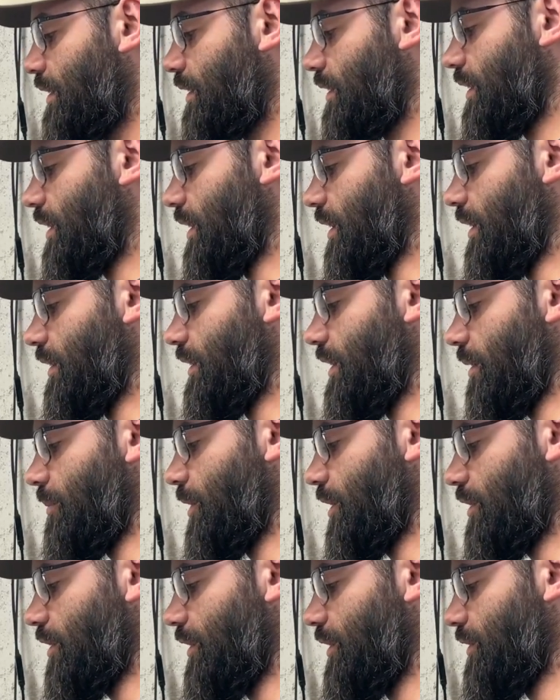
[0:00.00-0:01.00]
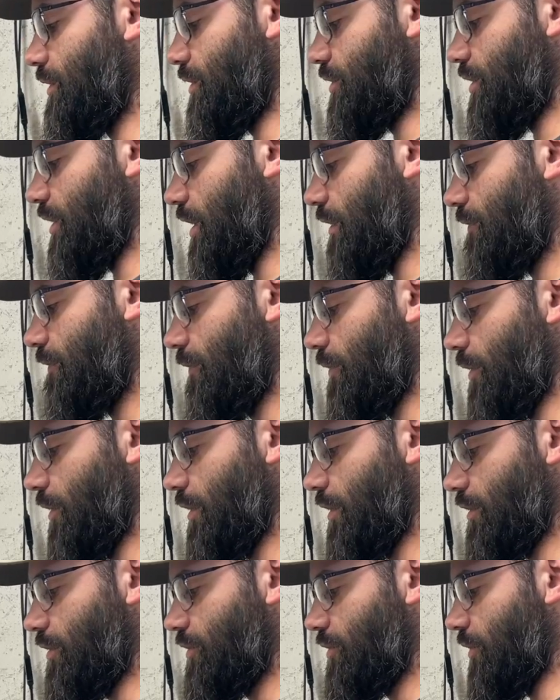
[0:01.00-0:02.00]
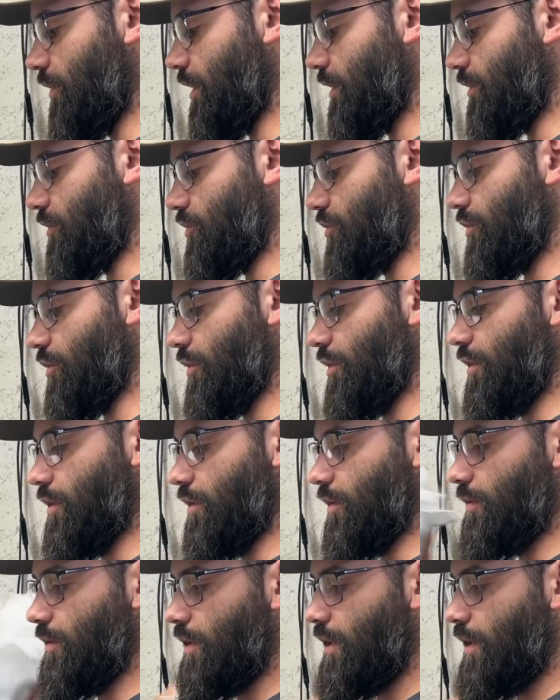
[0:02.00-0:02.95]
And I'm going to clean this off for you so I can show you.